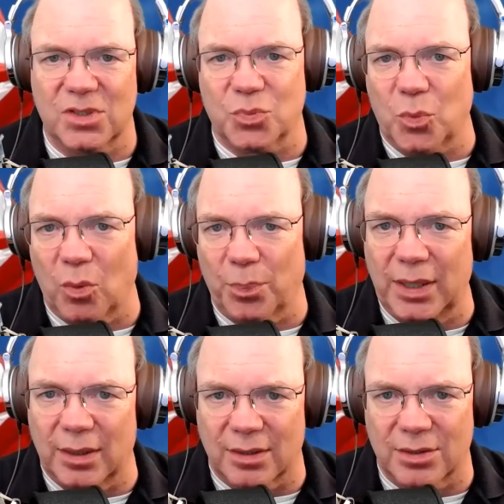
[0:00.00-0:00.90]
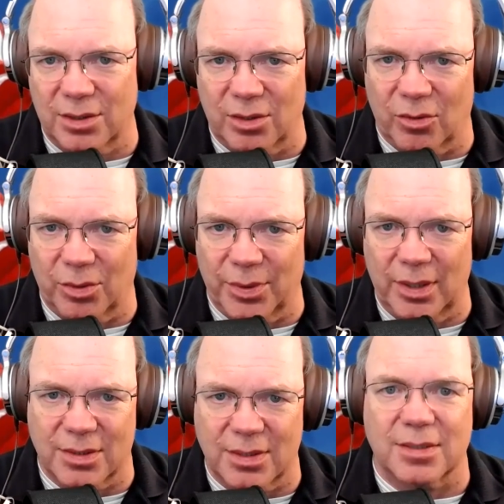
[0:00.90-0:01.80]
small peanuts. You know what I
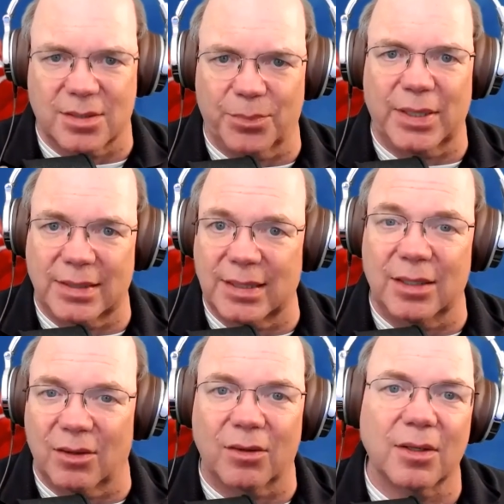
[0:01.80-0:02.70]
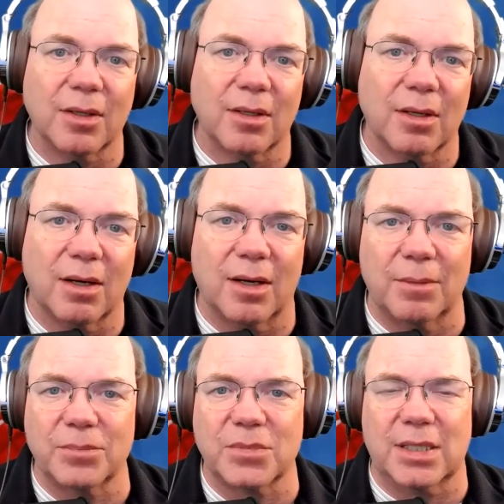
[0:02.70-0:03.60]
mean? It's a big deal
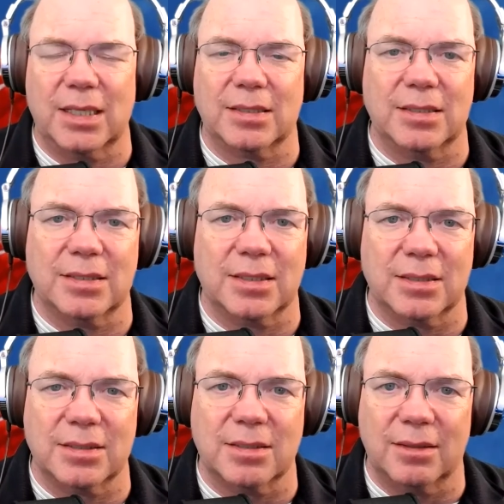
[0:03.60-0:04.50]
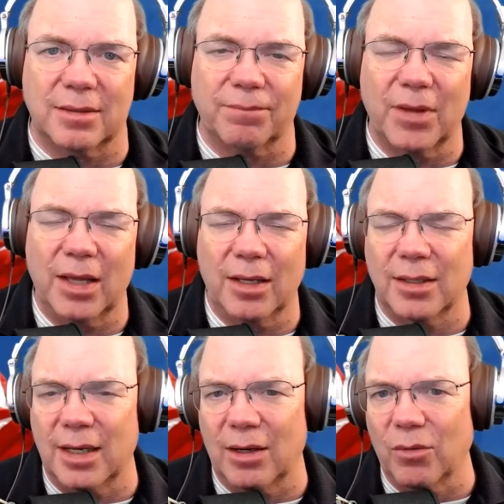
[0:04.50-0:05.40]
to get these things done.
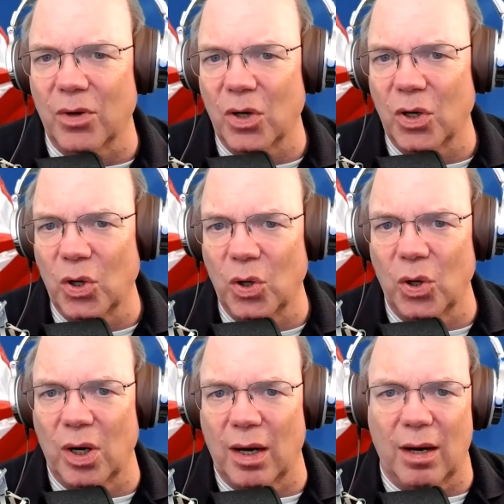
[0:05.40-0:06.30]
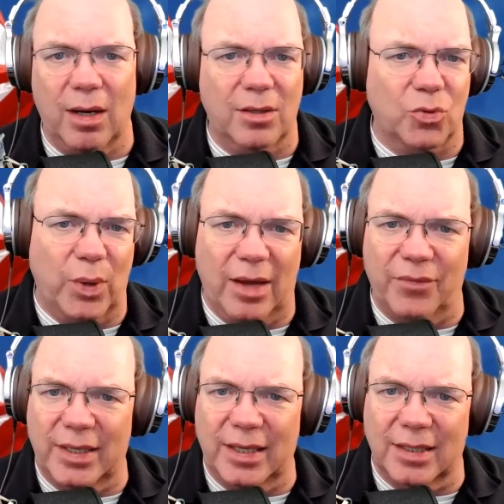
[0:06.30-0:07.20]
Now, do we
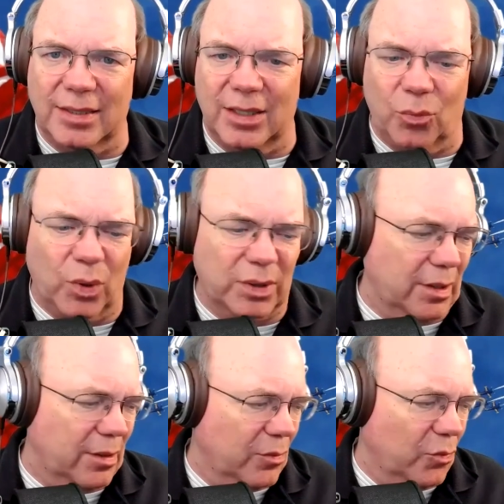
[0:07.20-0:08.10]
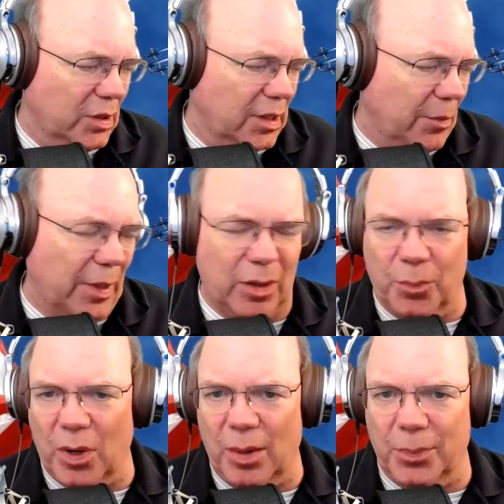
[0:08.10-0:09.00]
have any idea what the amount
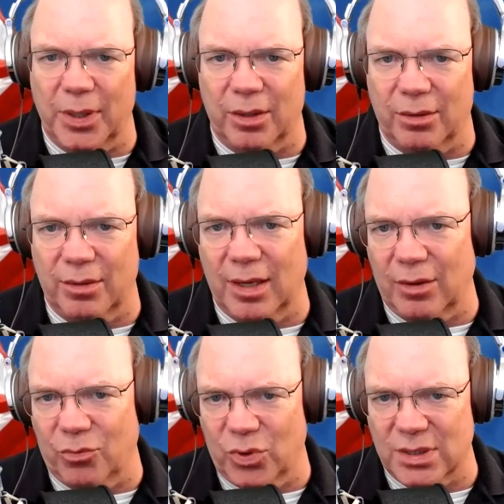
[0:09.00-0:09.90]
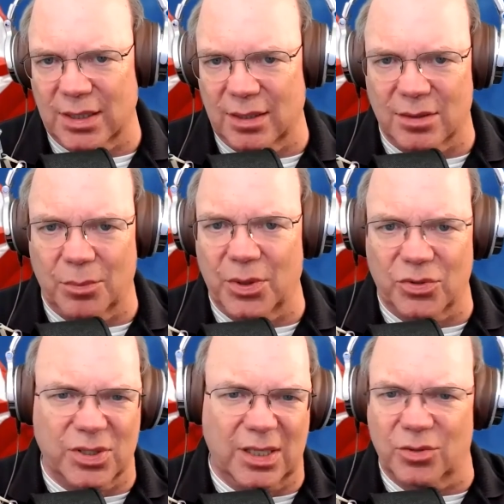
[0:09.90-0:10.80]
of property at risk is? I mean,
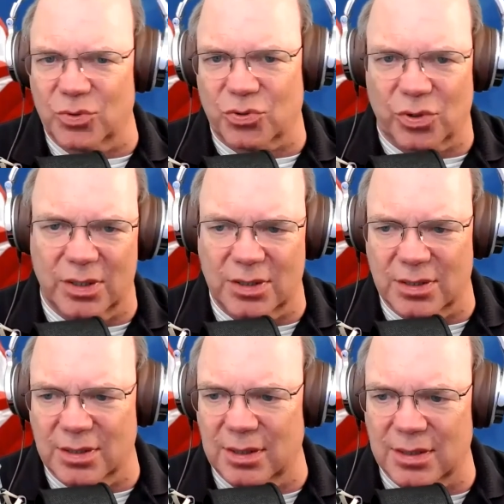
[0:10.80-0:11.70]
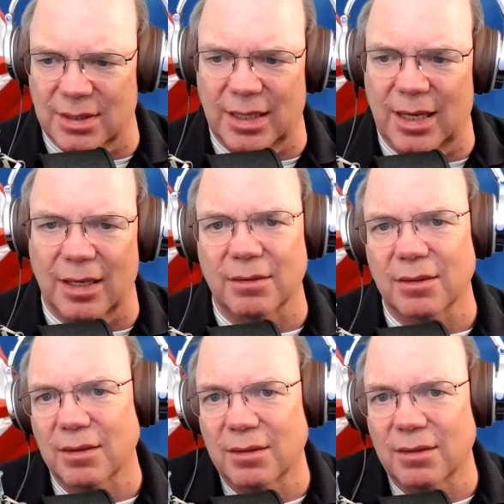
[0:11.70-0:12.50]
you said there was trusts and this and that.